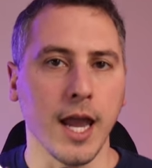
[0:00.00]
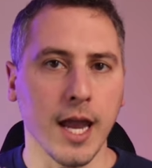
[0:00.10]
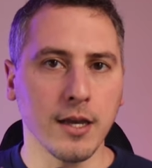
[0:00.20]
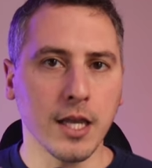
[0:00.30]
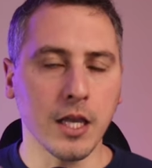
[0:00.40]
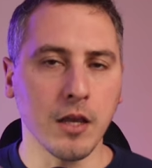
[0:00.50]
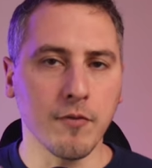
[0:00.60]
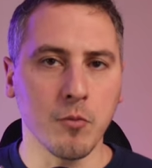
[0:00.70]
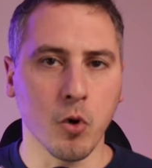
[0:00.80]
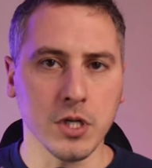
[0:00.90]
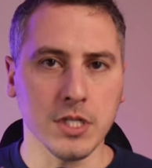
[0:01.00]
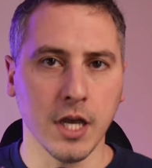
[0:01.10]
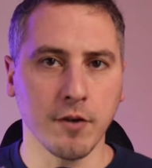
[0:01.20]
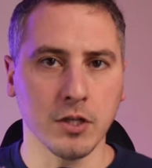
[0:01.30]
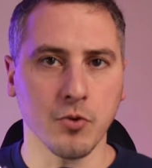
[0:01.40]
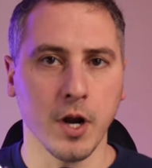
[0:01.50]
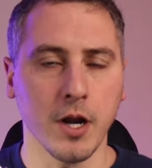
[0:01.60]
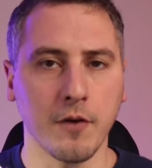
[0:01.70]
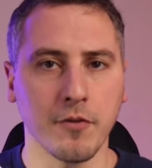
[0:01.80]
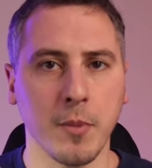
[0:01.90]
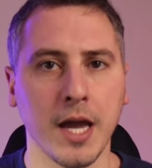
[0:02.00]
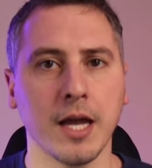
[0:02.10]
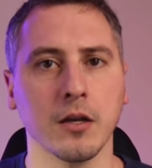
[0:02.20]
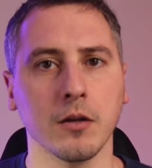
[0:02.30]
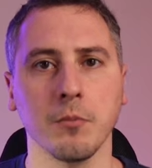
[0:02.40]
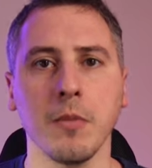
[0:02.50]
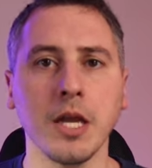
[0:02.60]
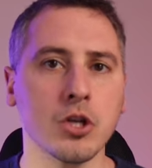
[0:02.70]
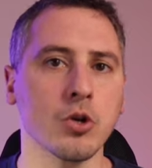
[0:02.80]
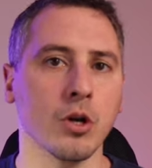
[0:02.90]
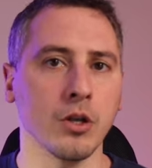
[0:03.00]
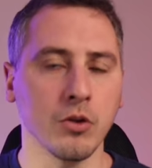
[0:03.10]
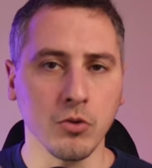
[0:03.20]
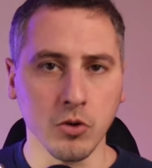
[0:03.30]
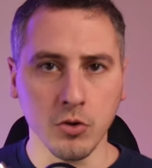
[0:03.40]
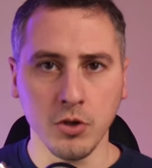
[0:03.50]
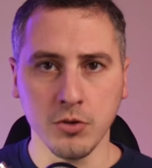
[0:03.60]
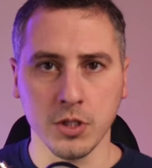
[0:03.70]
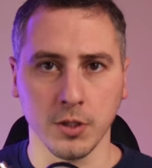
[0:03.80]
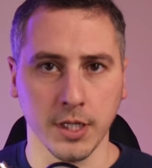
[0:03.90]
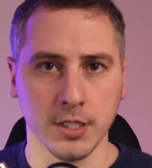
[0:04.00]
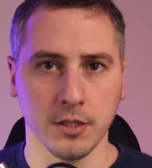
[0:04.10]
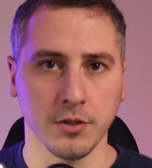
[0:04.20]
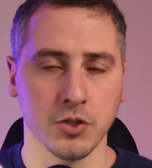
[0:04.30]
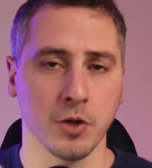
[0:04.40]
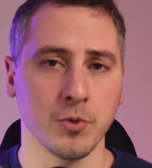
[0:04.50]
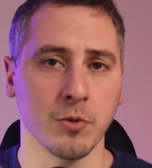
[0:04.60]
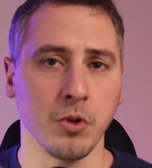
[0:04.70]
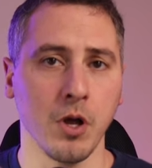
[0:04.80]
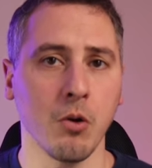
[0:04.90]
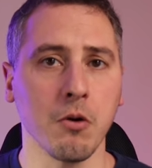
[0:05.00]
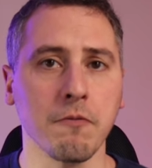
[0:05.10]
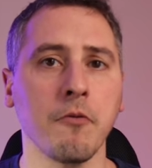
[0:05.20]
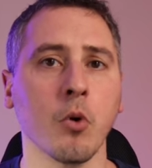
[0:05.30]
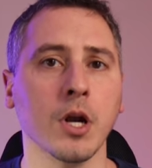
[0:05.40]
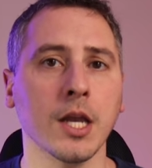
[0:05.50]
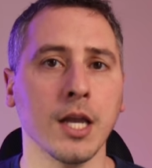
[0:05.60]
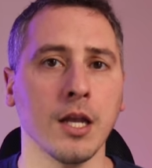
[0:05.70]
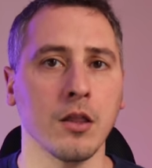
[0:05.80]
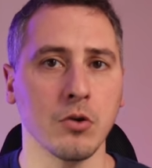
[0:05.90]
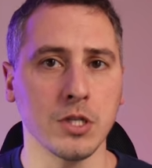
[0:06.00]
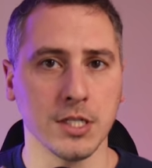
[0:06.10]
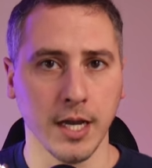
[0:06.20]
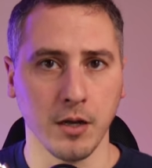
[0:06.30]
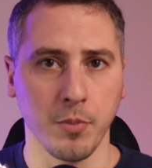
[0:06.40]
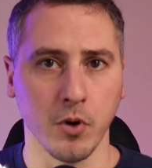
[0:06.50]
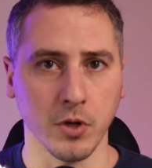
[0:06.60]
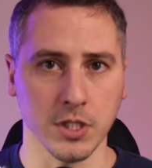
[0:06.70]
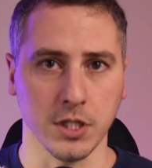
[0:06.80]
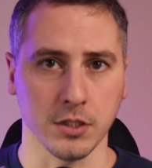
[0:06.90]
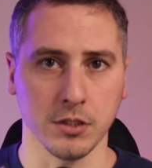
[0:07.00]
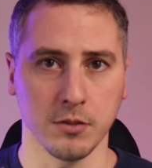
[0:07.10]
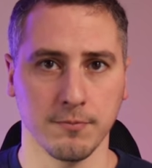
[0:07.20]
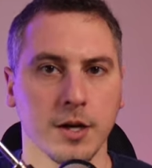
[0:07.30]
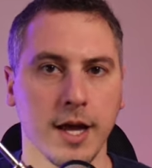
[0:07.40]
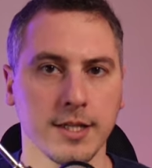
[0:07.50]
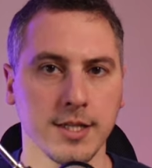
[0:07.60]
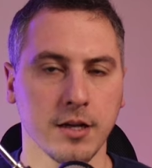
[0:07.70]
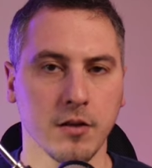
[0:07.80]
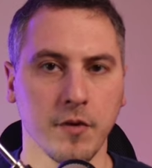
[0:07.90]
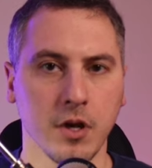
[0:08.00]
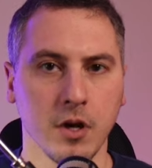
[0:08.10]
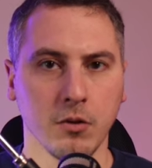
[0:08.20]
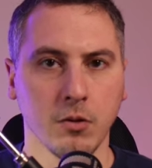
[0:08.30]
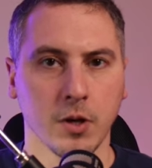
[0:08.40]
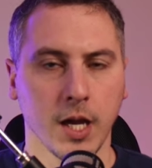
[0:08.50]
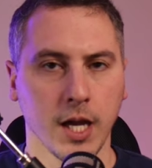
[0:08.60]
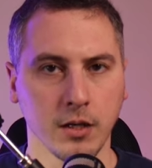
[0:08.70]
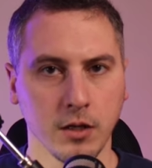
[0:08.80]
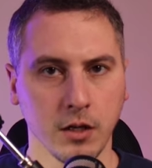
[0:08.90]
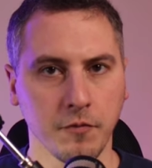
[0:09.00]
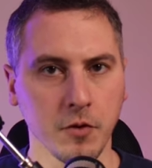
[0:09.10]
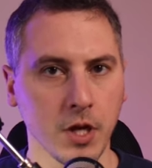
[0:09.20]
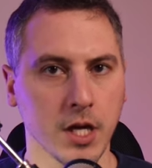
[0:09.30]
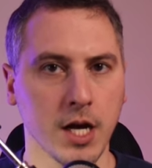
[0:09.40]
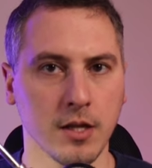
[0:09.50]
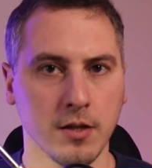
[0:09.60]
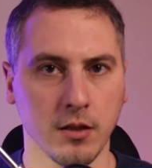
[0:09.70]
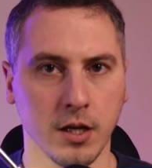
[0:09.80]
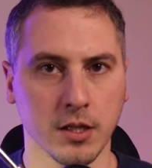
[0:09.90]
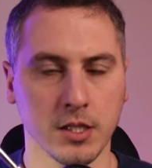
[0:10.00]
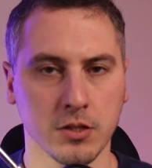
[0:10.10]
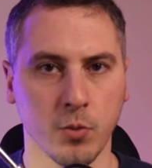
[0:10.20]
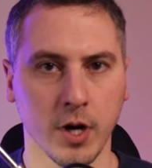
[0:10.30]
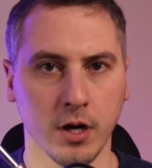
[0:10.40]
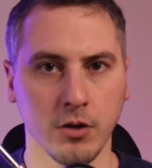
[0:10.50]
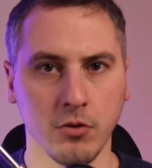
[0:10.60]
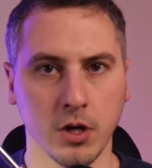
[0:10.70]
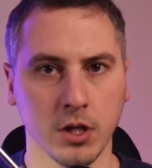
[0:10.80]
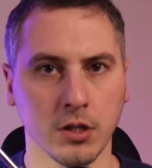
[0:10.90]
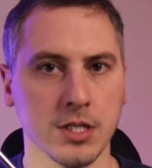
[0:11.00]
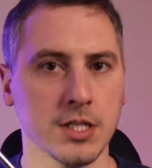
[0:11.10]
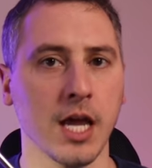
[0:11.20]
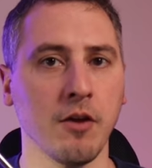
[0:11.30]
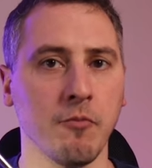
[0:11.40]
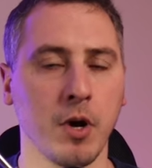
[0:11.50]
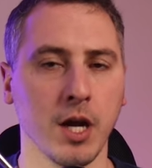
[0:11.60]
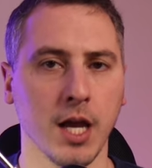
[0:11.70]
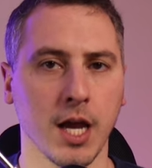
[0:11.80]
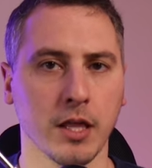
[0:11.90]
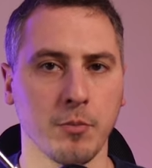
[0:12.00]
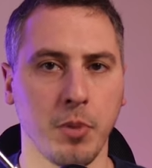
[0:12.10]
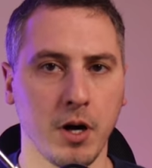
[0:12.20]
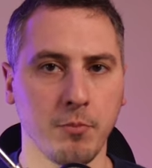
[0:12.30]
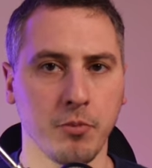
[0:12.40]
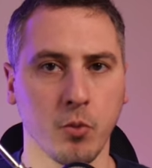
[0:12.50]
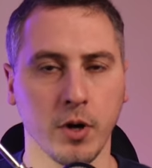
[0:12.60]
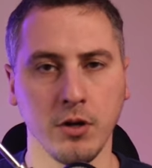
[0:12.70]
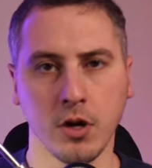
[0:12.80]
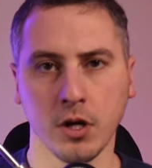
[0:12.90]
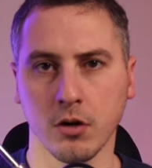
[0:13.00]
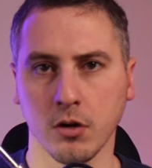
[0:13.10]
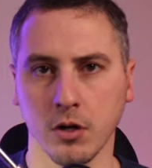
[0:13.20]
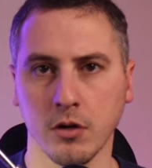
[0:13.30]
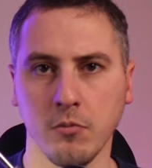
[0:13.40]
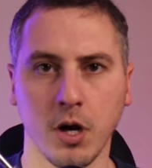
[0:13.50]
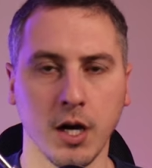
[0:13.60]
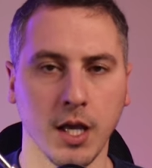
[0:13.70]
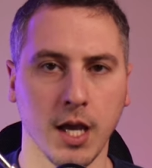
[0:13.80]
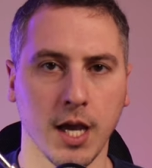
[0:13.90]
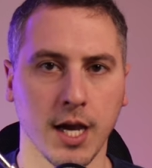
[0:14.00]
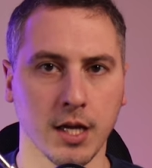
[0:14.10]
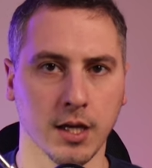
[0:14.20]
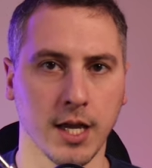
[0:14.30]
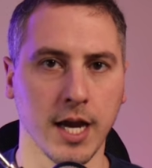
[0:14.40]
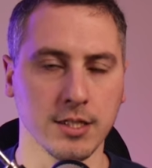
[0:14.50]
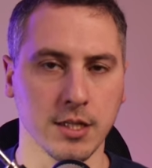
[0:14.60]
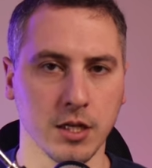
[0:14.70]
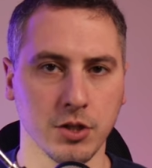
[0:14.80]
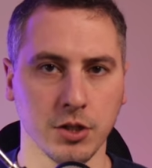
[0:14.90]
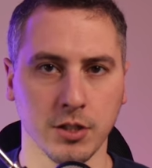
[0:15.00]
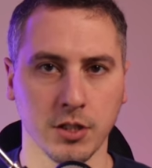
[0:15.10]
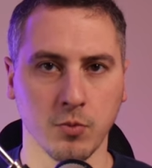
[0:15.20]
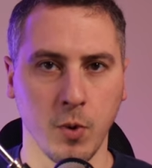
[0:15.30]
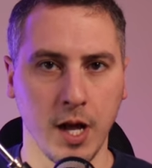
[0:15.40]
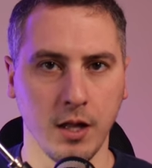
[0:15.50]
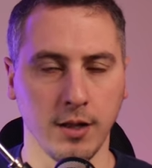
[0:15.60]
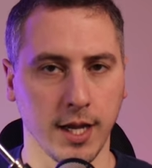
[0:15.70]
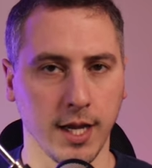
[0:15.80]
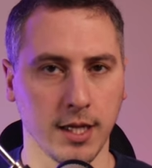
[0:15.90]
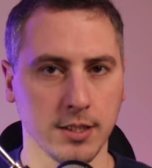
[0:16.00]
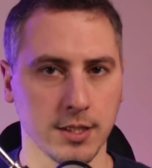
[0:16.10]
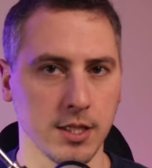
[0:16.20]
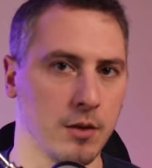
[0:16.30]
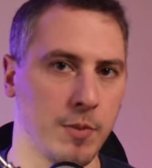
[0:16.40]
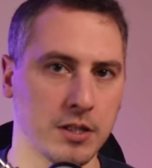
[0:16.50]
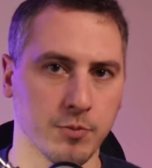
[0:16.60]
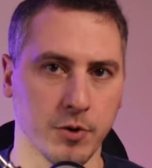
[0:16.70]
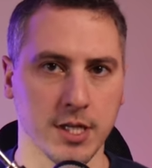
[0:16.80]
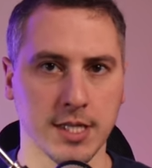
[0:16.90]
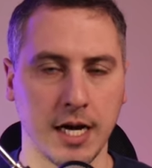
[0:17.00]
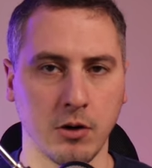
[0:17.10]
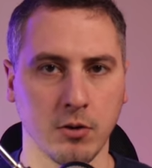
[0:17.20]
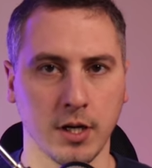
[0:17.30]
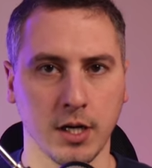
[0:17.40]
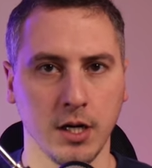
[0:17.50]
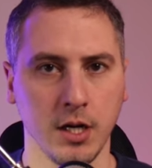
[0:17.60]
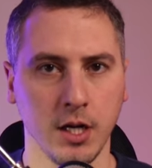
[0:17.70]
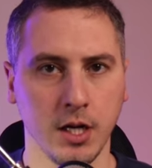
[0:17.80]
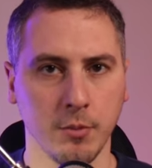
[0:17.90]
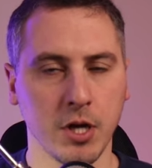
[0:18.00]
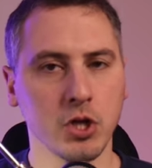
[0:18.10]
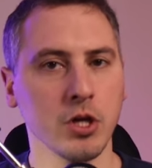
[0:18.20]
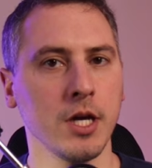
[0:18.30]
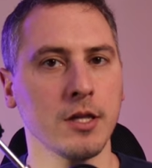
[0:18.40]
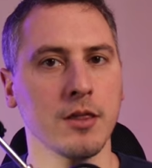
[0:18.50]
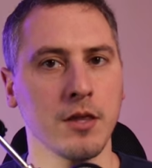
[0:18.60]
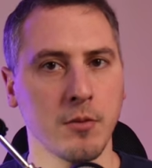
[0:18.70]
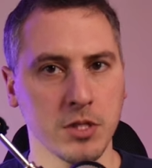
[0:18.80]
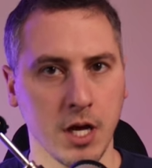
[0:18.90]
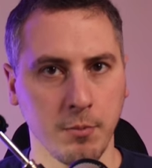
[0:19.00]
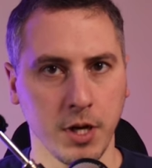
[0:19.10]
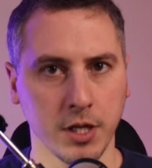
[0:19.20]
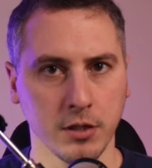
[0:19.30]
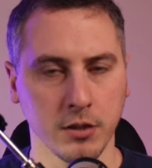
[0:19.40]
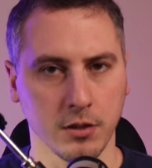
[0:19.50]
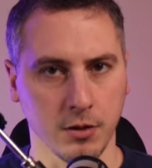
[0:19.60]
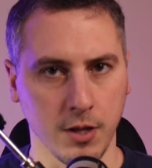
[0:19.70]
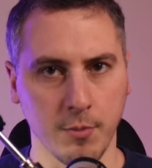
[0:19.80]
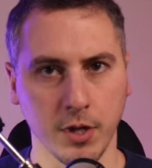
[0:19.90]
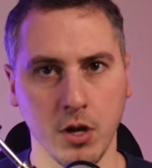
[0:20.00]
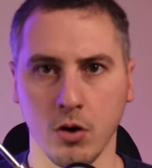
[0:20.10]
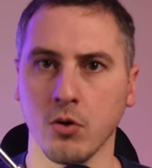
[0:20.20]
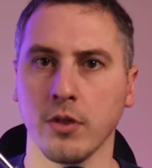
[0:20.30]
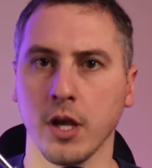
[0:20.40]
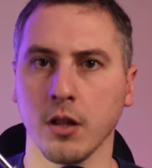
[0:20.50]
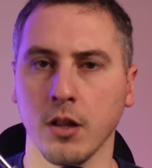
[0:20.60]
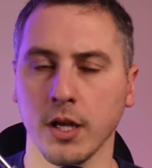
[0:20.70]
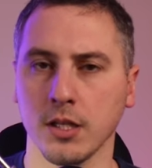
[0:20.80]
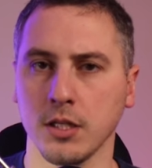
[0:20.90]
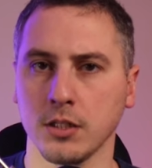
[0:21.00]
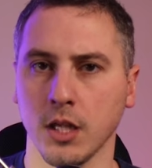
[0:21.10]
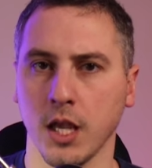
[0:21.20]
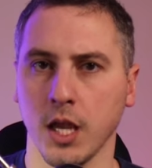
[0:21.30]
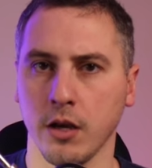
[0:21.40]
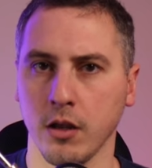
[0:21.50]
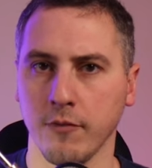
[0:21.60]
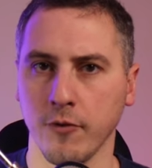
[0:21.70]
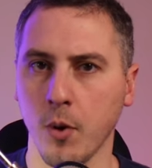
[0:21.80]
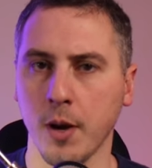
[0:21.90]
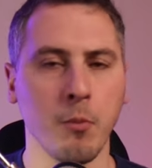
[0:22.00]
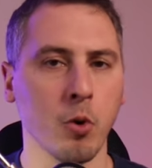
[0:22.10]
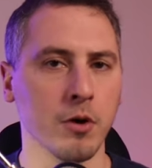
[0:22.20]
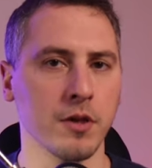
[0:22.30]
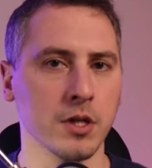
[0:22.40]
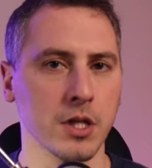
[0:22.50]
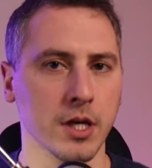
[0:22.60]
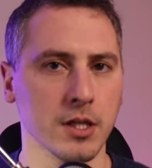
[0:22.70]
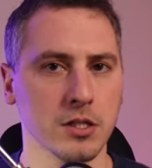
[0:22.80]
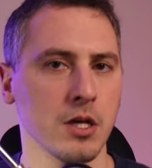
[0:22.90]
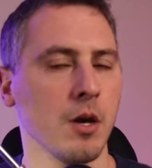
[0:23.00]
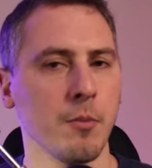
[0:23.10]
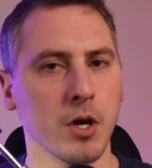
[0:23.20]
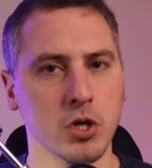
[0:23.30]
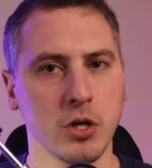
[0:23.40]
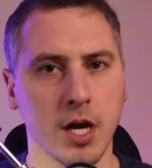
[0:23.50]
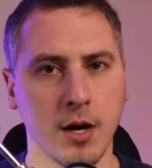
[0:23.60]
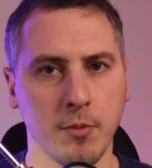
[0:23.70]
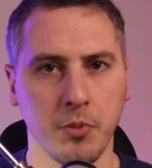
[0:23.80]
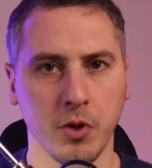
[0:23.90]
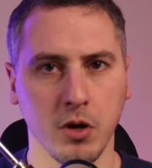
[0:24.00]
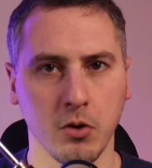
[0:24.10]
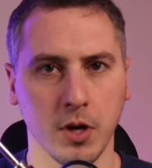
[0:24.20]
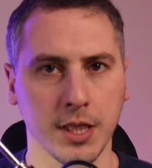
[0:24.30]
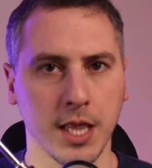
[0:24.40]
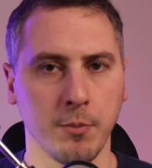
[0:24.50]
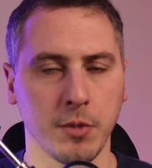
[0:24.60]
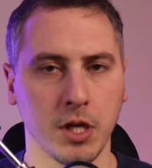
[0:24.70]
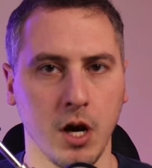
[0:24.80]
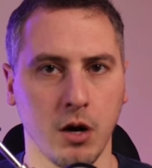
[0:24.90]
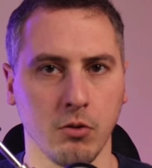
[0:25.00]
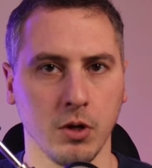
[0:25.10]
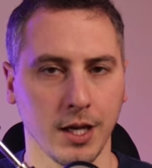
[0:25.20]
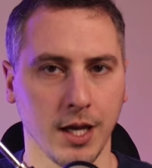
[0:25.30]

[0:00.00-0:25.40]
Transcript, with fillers: And to get even more savings right off the bat, make sure you do use the links in the description below for getting those sign-up bonuses. Now that's the end of the video. And if you like content like this, where you can save money at the pump, where you can earn money at gas stations as well and see the best price out there, make sure you hit the thumbs up button. It'll let me know that you like this. And if you want more things like this, make sure you comment below and let me know.